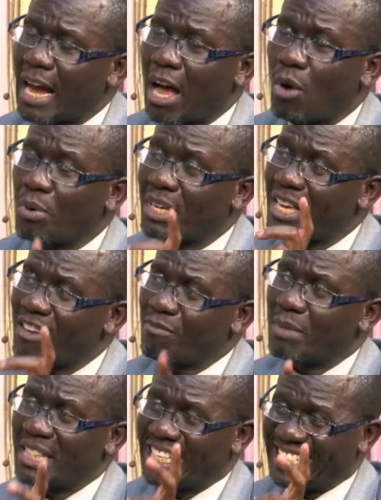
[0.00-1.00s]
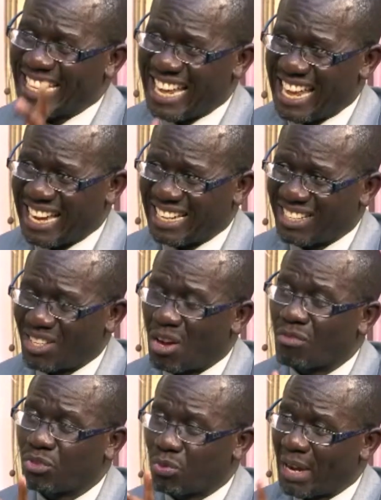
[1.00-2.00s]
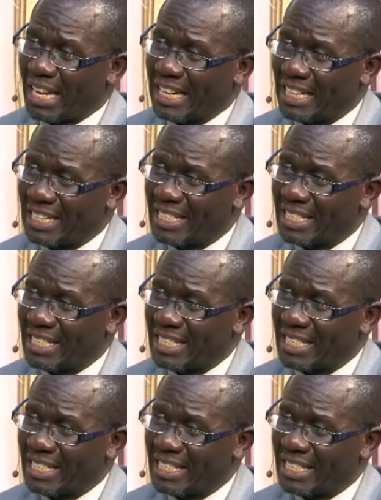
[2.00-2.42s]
How he gave me the tongue of Swahili.